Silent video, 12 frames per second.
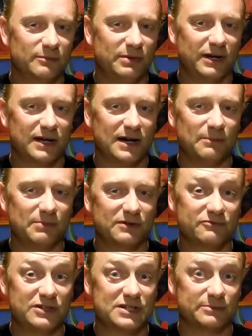can pick up
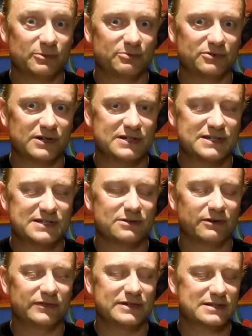at reasonable prices,
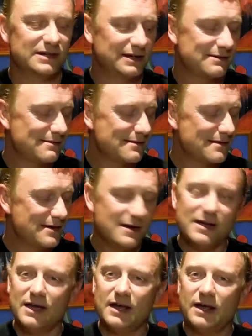obviously.
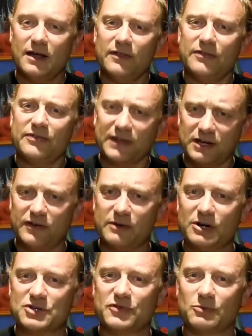Thank you very
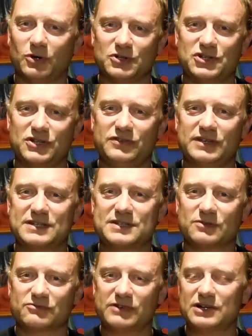much for watching
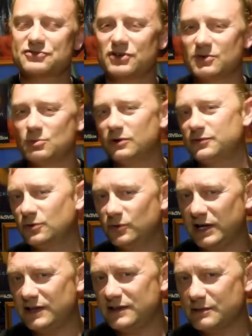this retro waffle
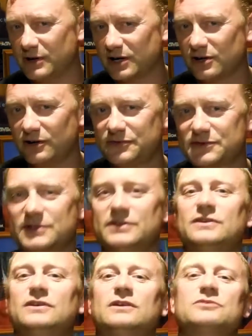in the Bug Loft,
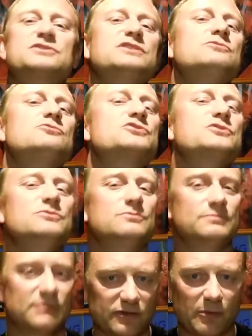and I'll see you all
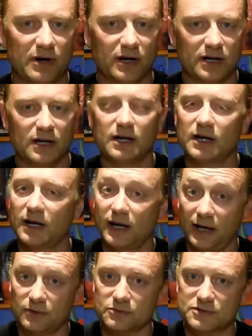soon. Novabug,
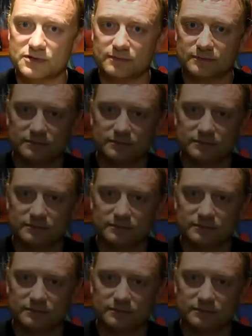out.